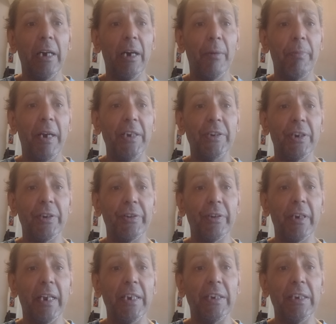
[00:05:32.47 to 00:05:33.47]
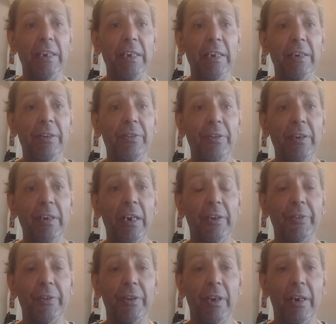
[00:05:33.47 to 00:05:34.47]
page 118,
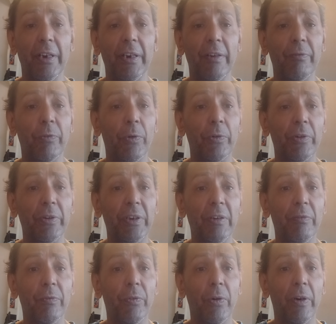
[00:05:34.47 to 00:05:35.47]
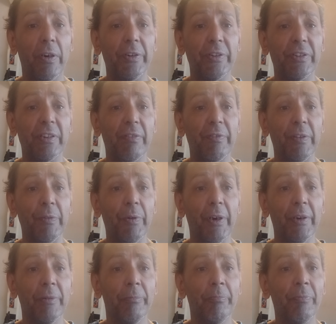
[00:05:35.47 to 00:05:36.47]
309, and 471.
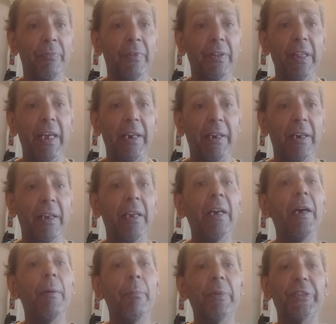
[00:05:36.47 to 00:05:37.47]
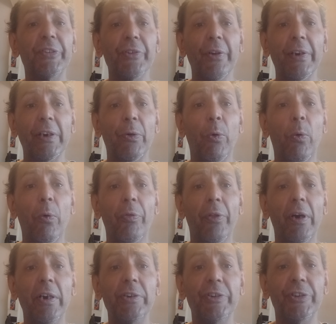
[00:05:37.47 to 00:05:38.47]
Then, Masonic
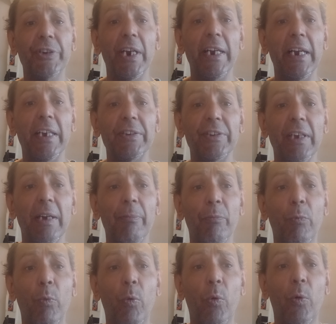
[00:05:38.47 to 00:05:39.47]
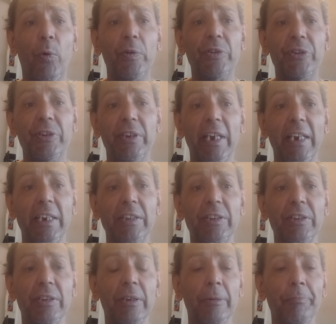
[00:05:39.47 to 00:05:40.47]
author J.S.M. Ward
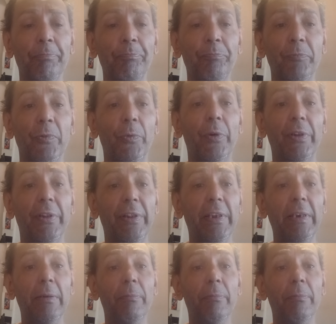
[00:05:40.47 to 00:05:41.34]
states, with the